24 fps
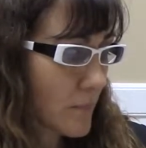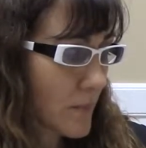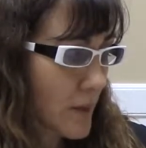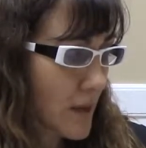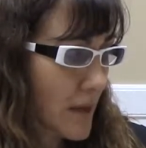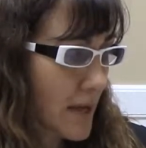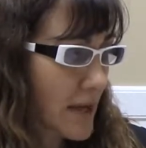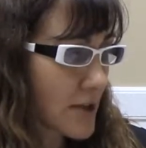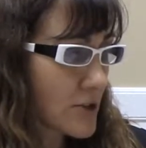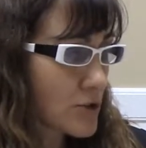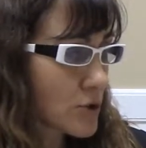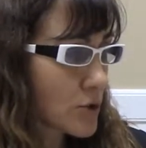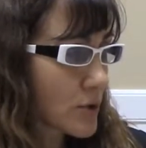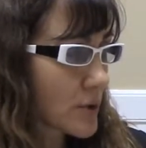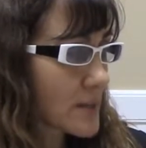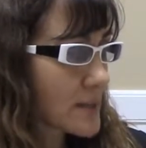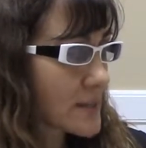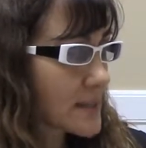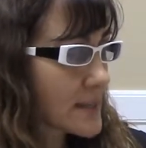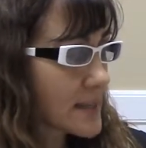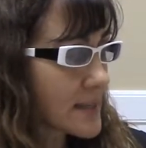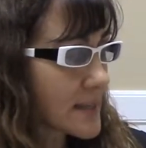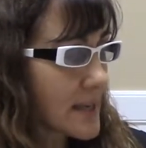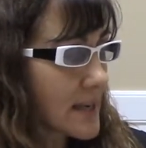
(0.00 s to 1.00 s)
as you can
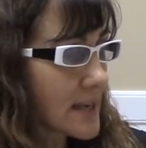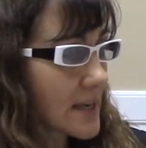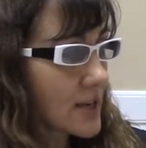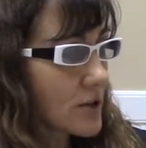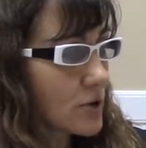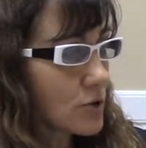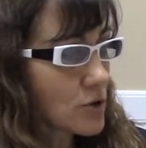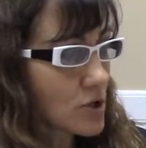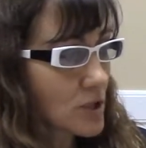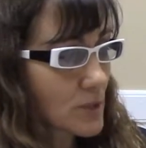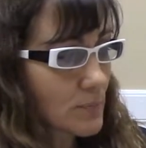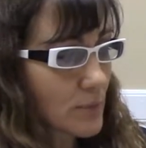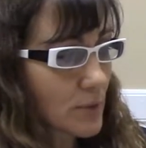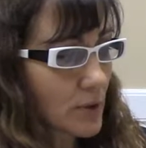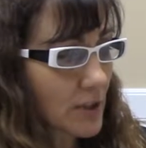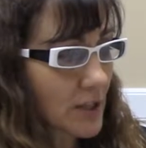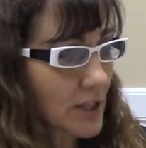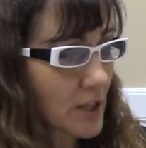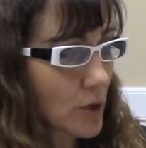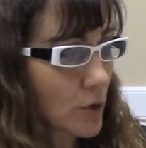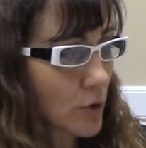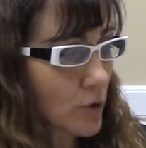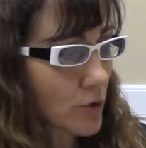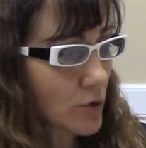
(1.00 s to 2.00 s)
see, you just put
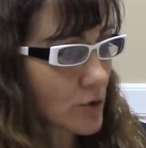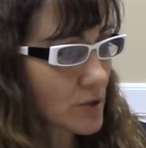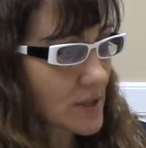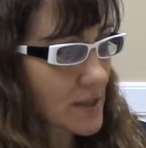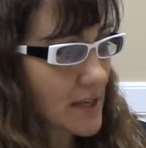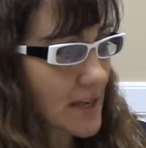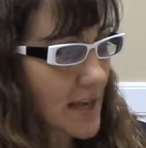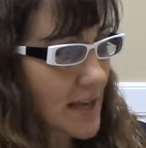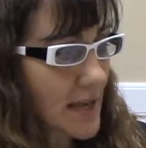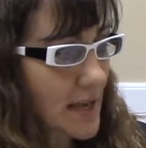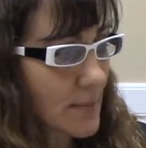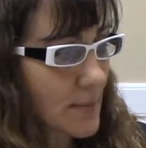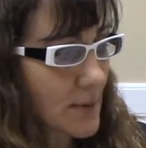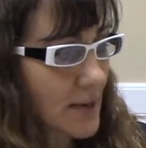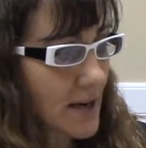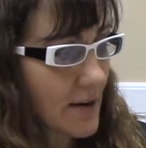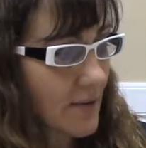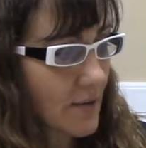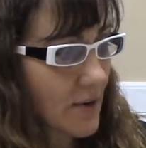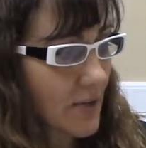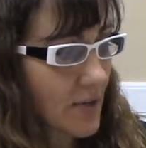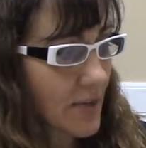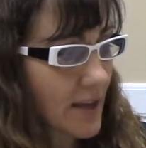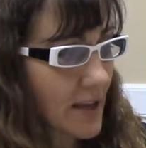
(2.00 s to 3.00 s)
the owner's name and
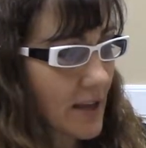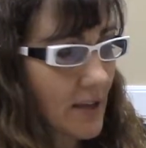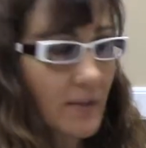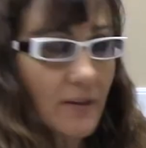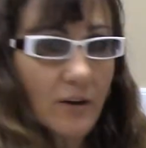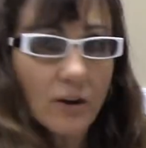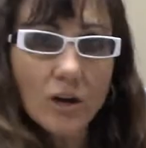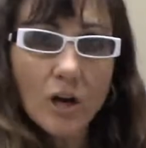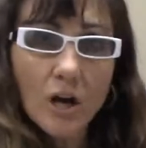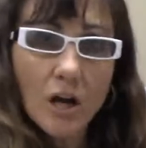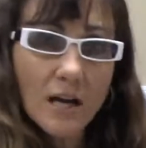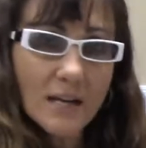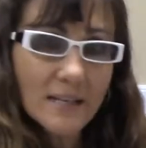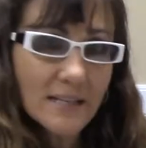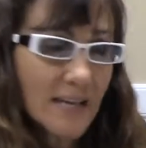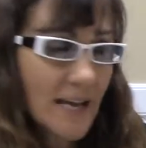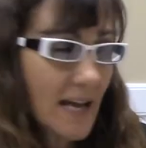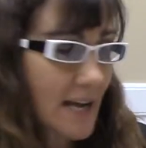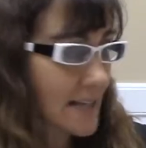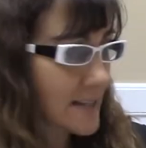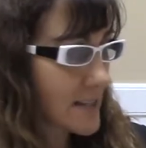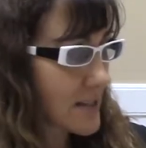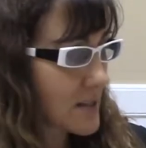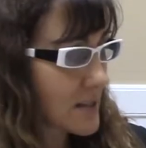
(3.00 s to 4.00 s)
everything and their
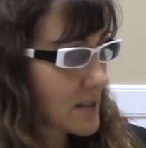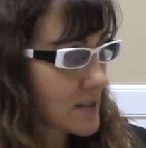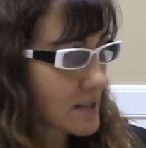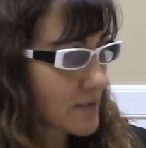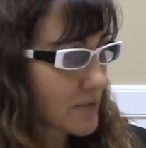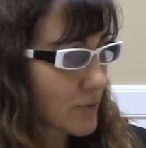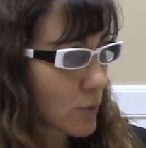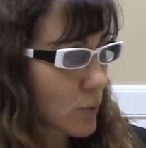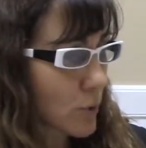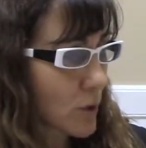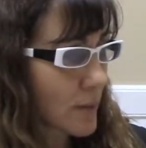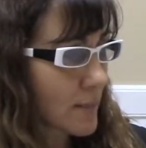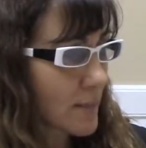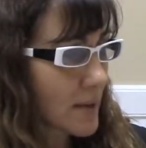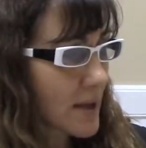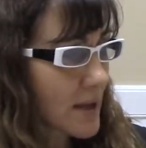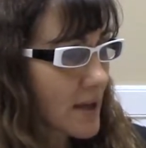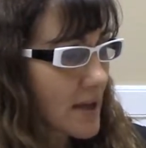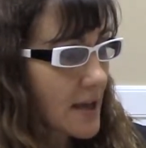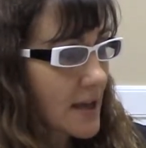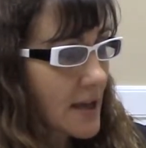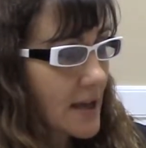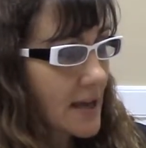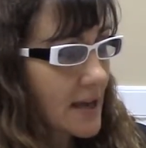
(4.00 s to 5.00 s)
contact in this form.
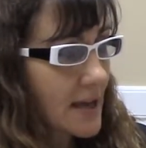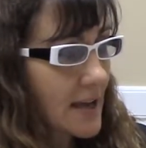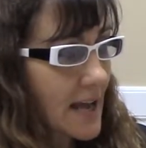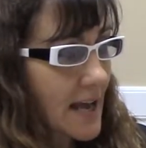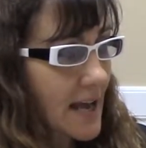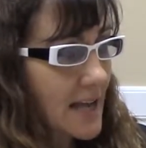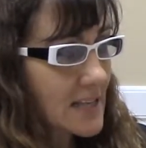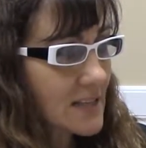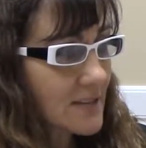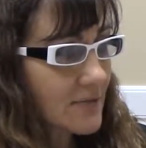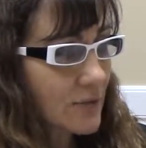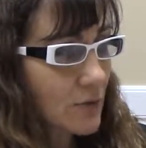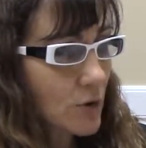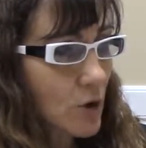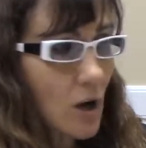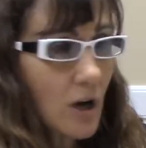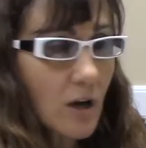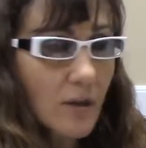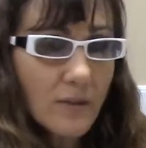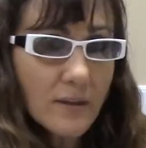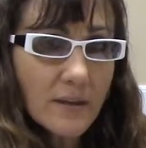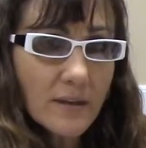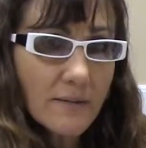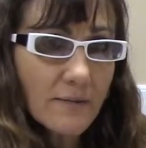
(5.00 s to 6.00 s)
It asks for
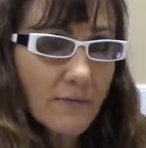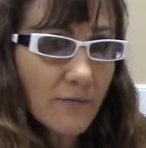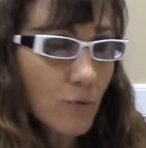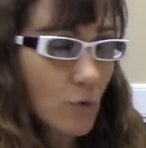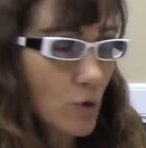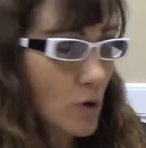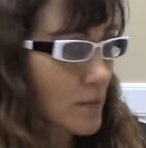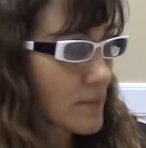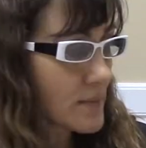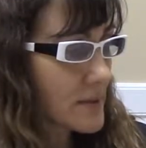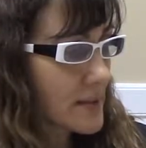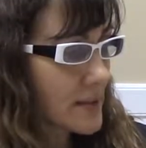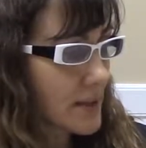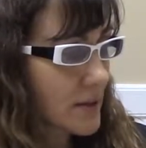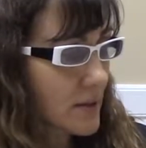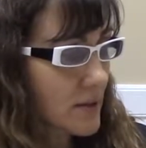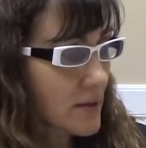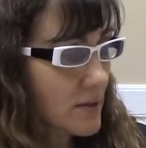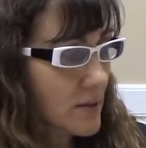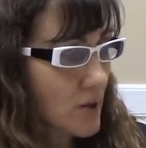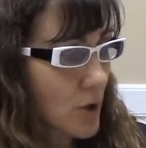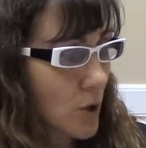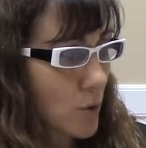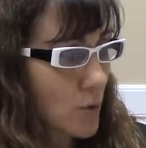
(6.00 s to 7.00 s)
all the forms
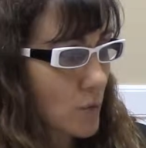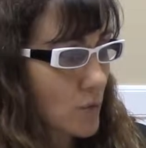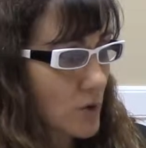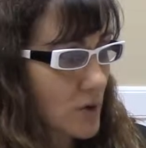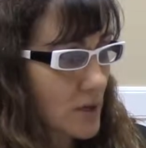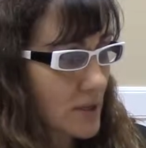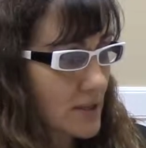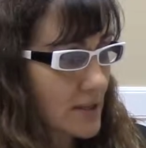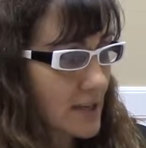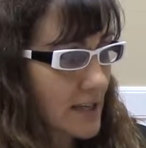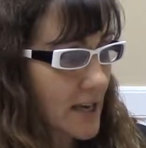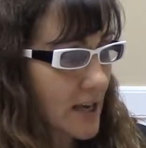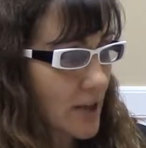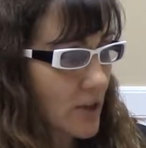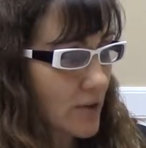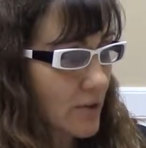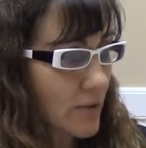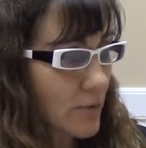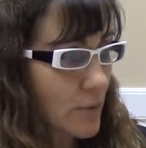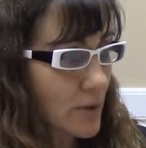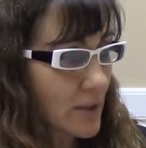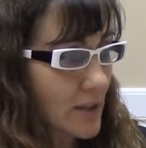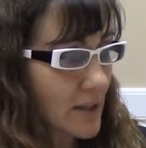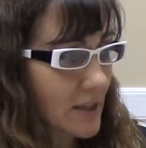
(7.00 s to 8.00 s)
that go together
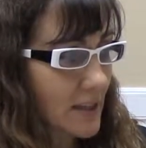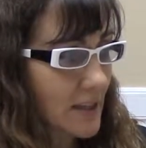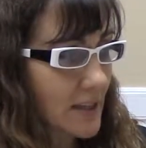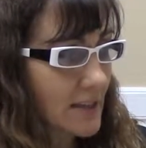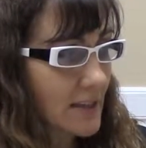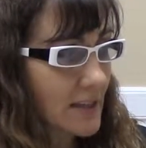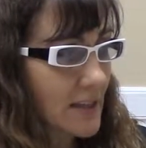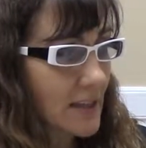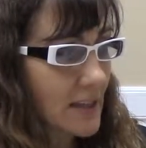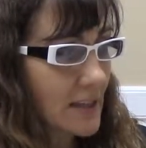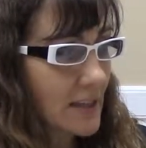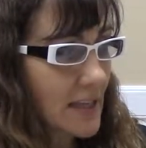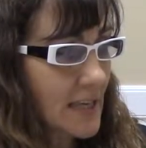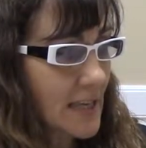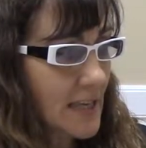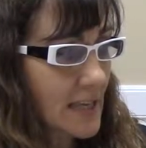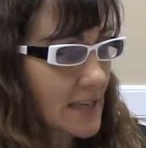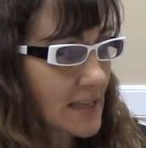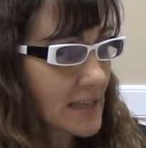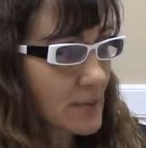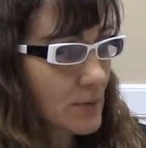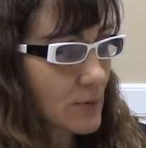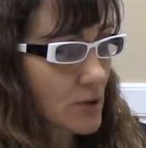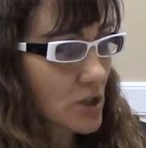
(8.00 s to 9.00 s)
with the
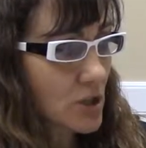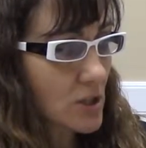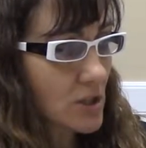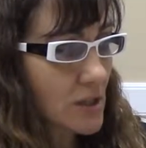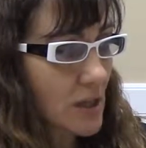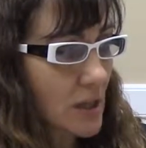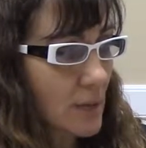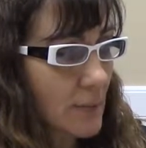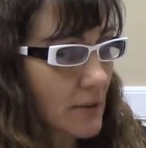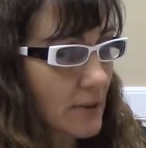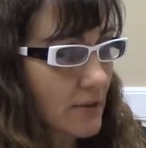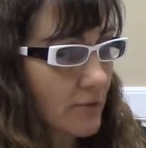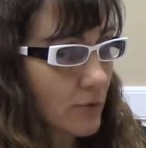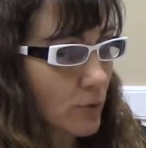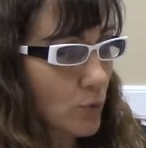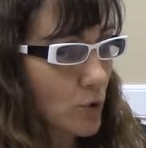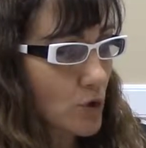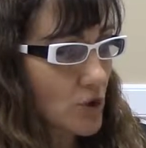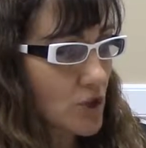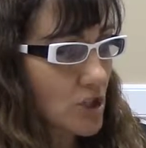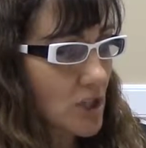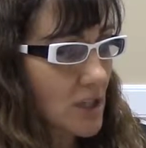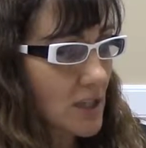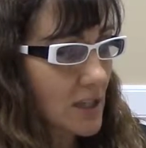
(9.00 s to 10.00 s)
lease, which is going to be the
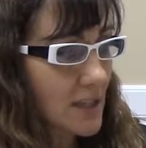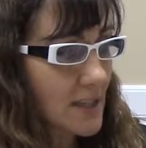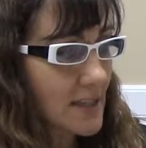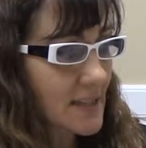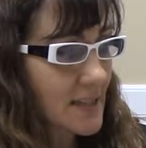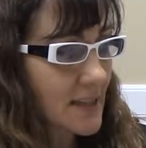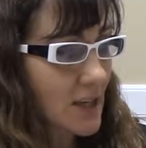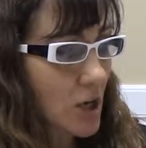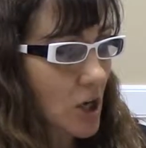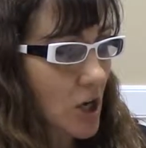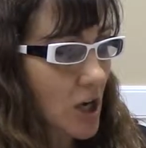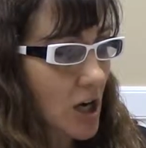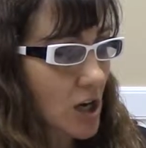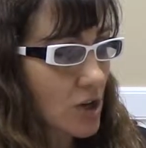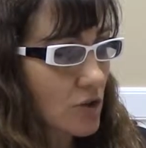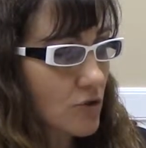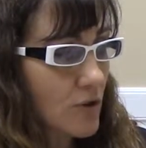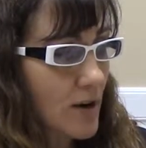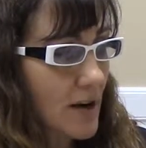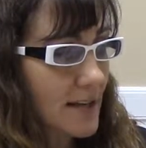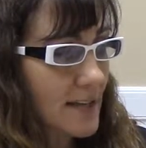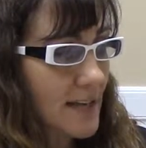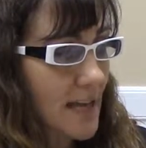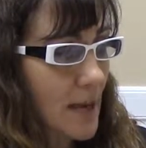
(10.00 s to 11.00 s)
floor sheet, listing
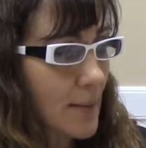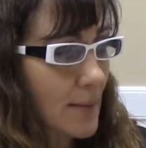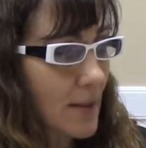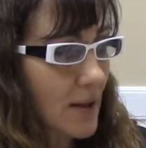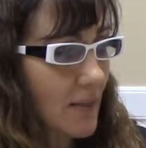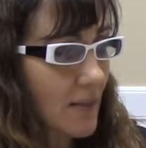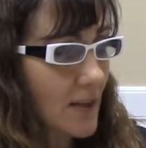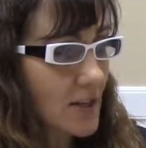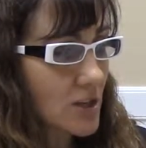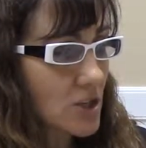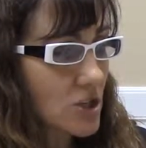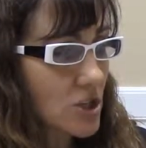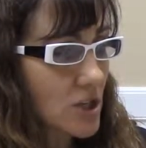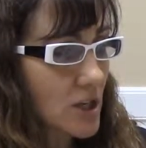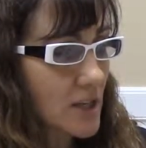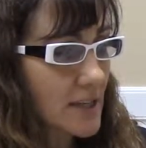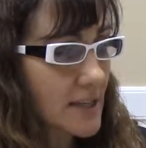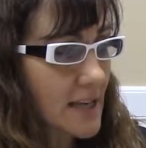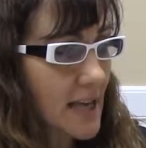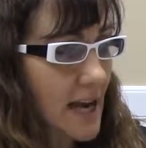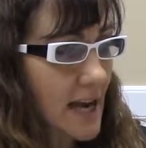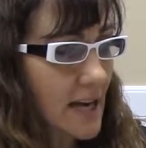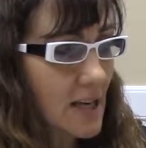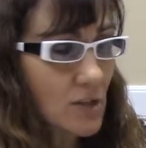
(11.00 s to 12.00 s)
contract, MLS
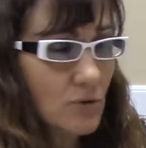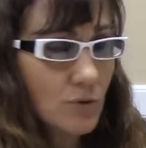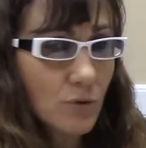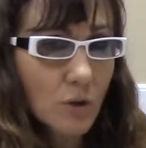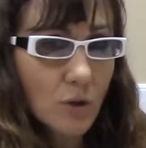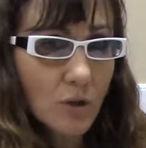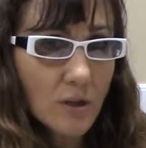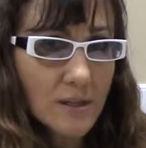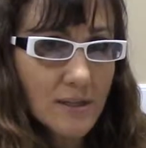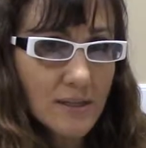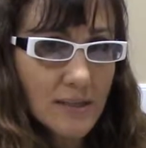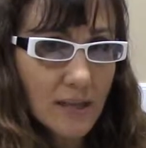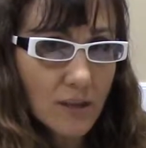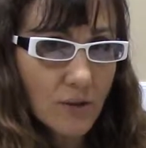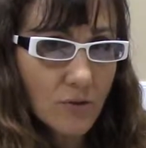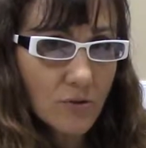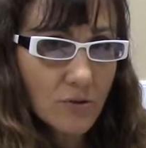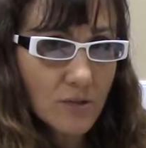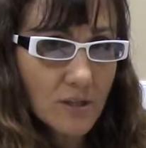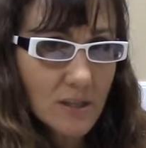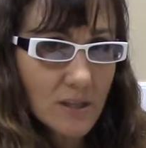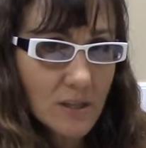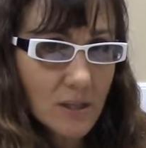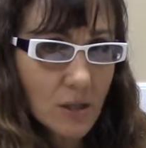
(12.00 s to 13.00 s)
sheet, tax roll, and
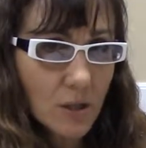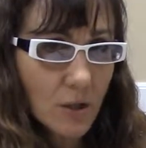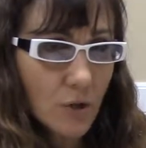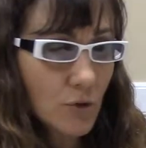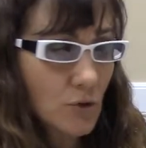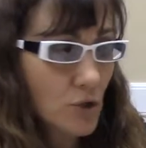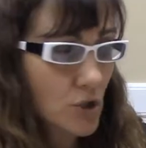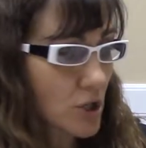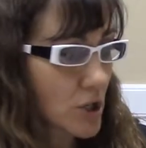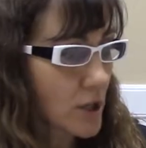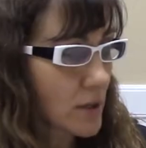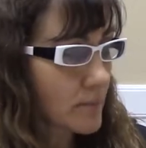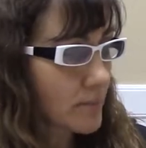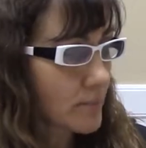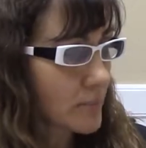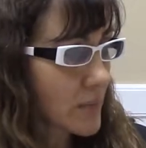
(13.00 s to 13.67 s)
seller's disclosure,